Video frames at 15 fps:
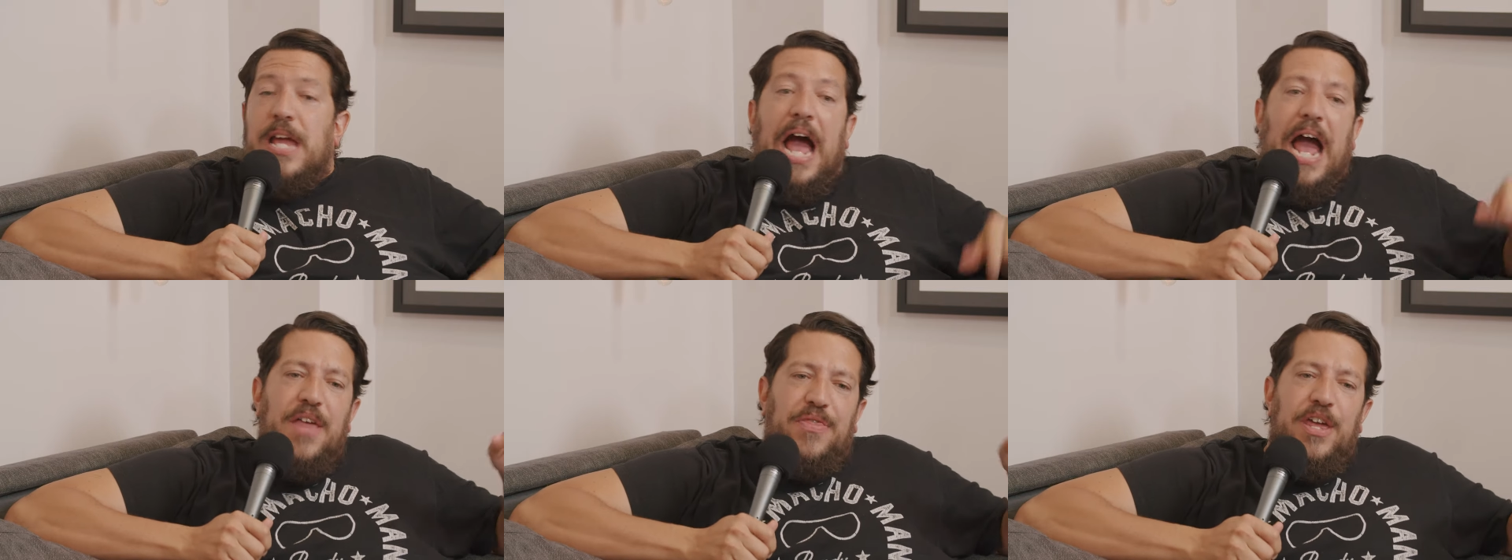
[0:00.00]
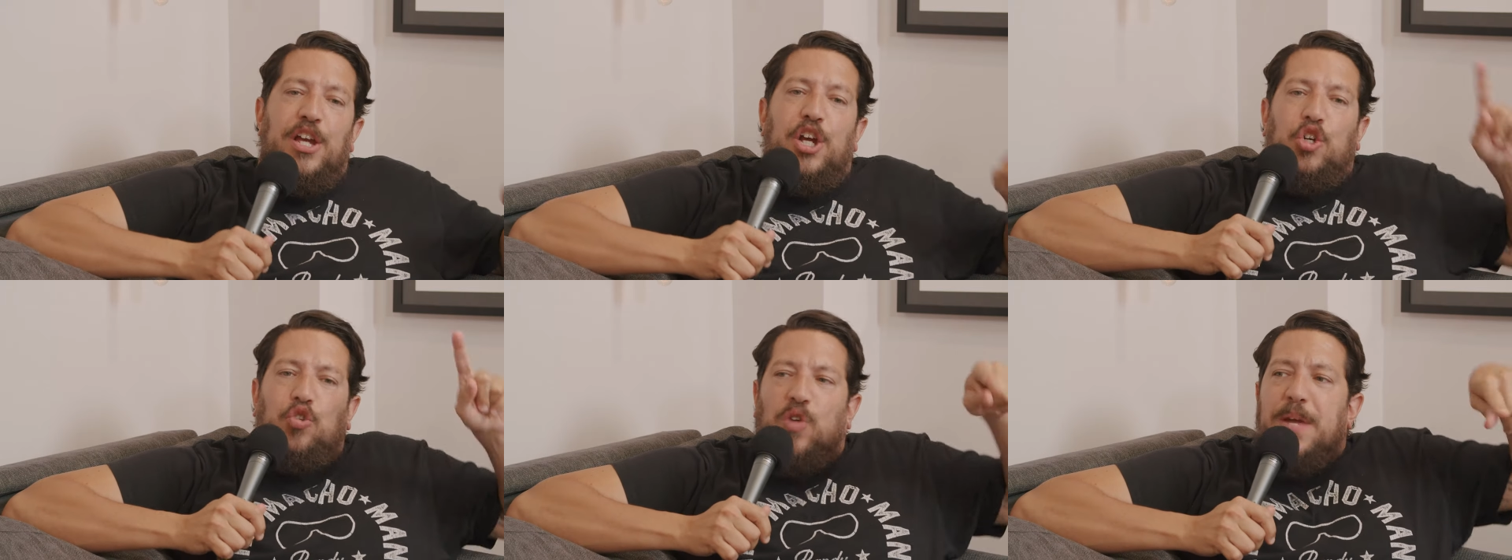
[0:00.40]
See... I
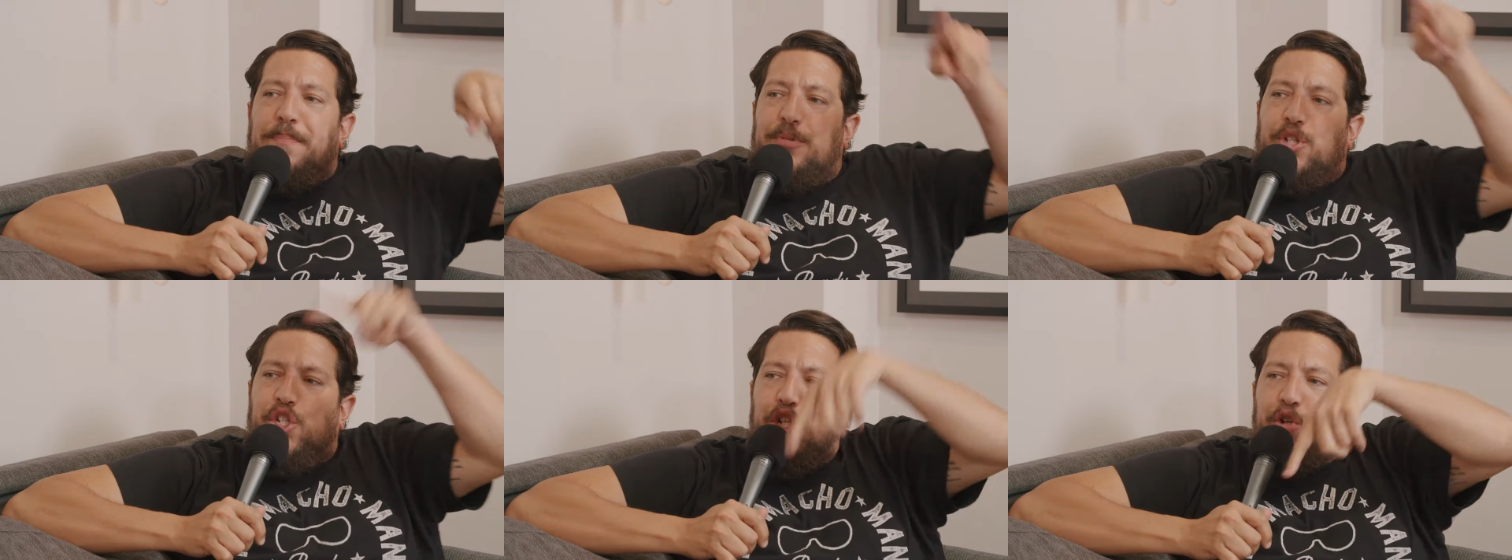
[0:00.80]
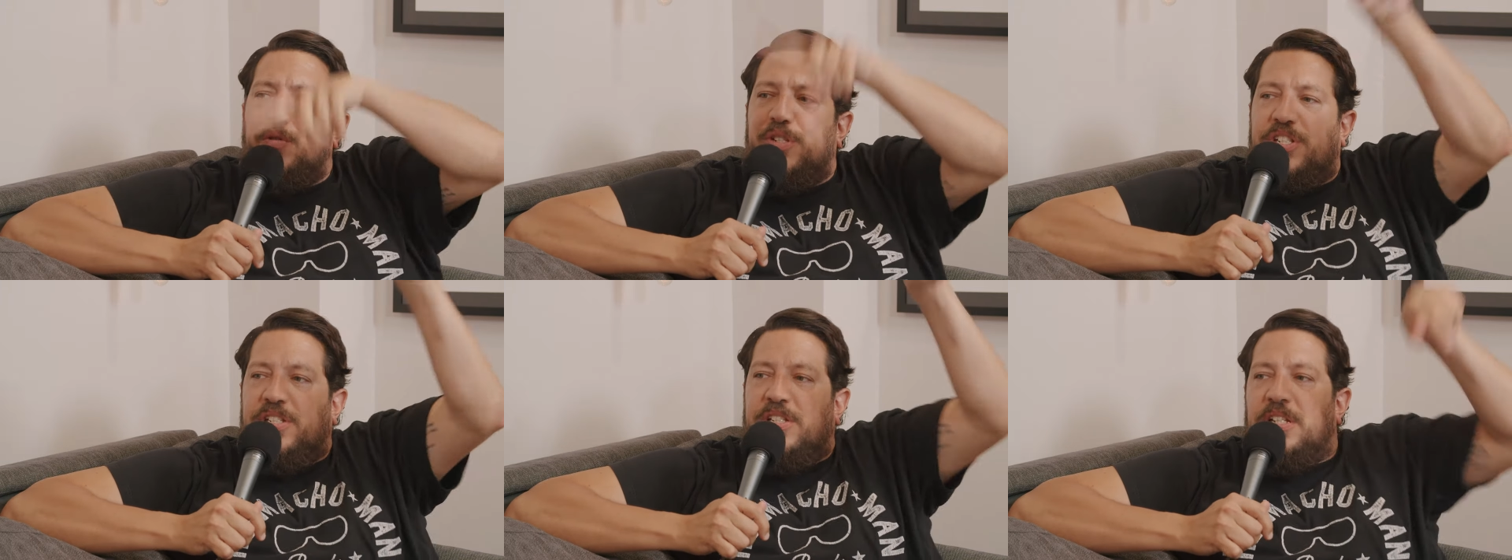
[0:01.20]
think grape
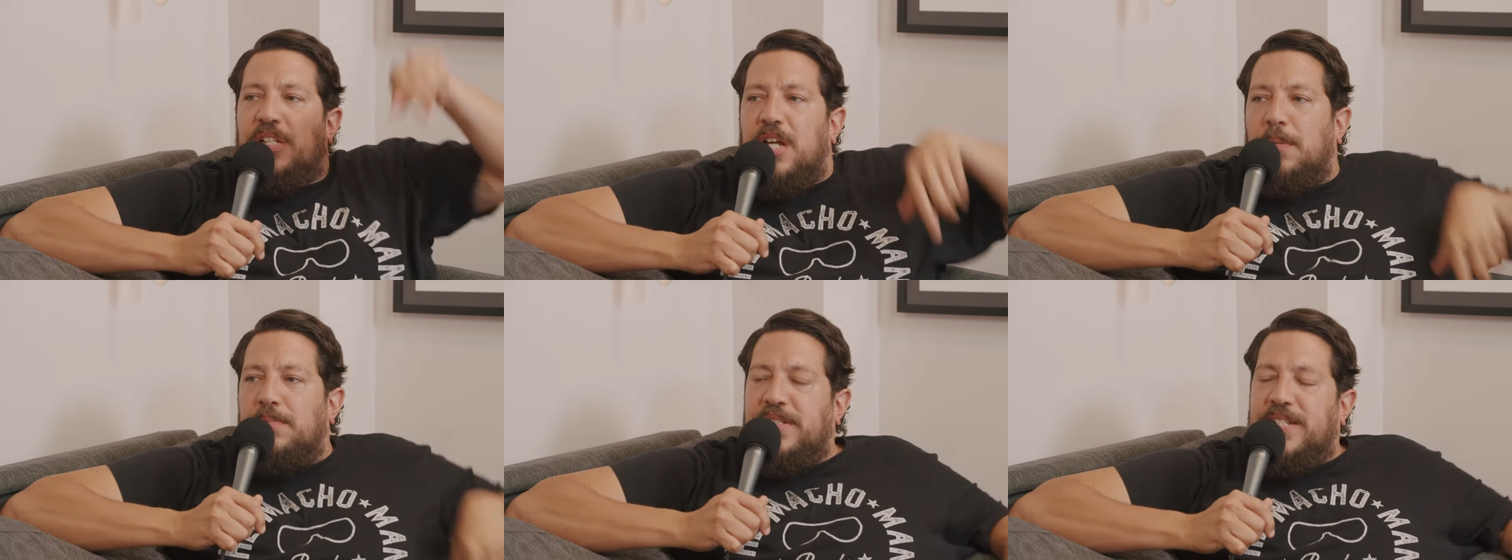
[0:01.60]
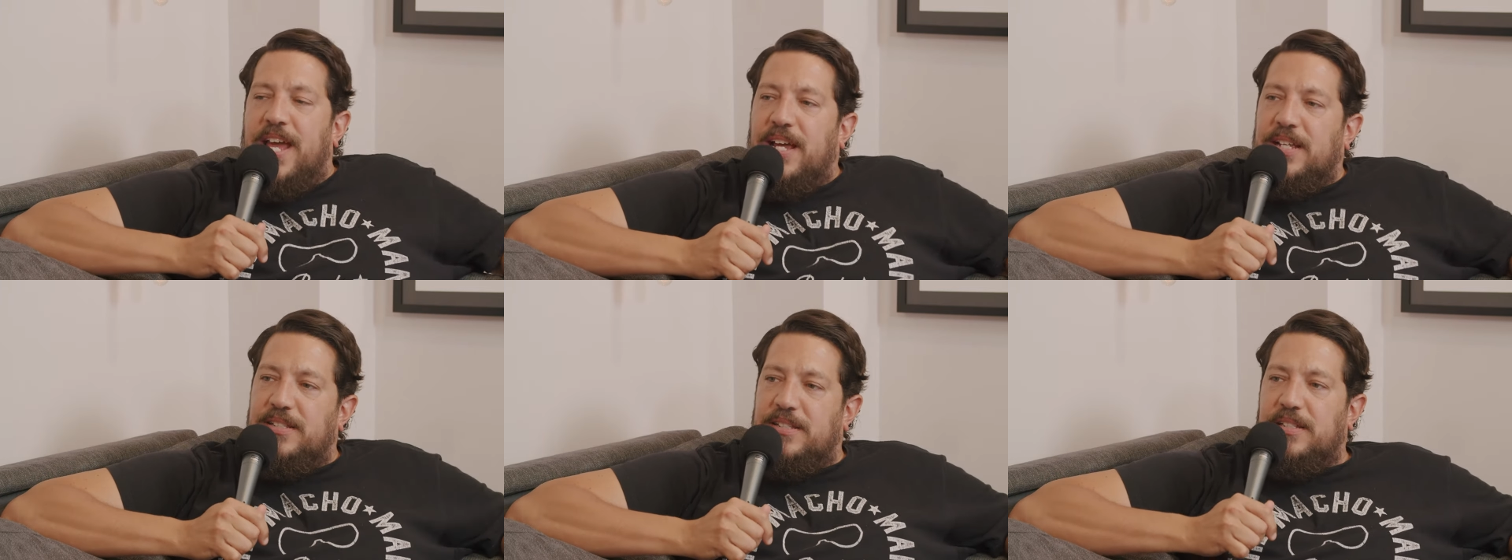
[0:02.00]
juice comes
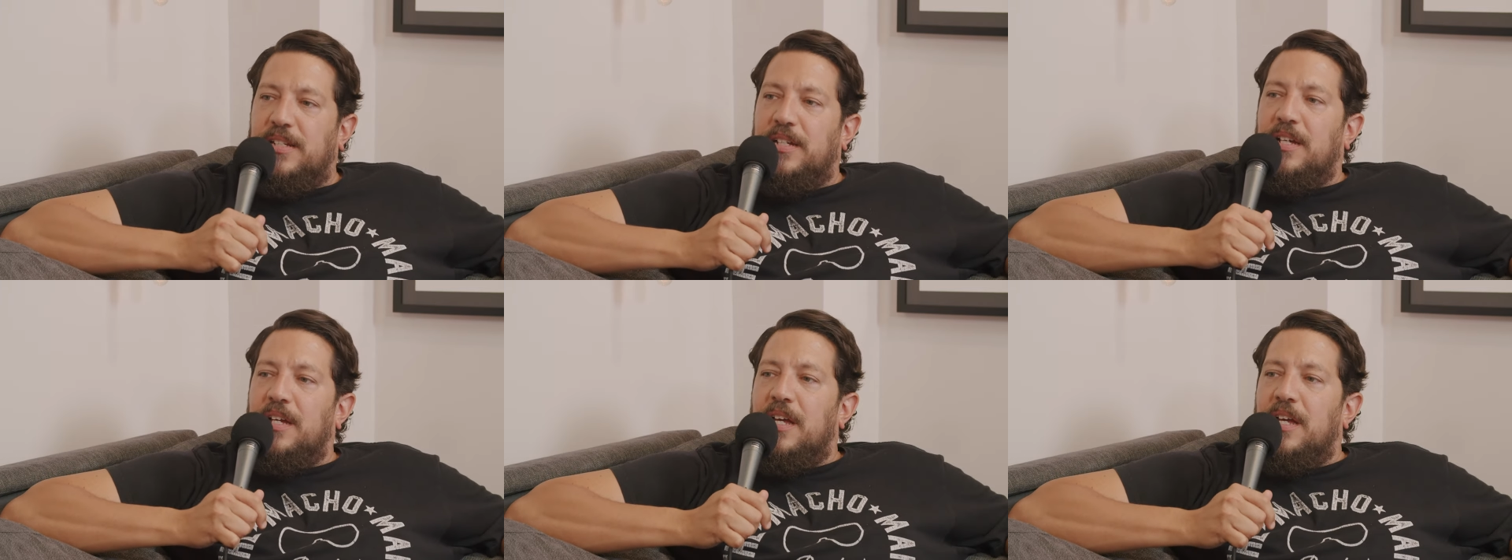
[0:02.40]
next.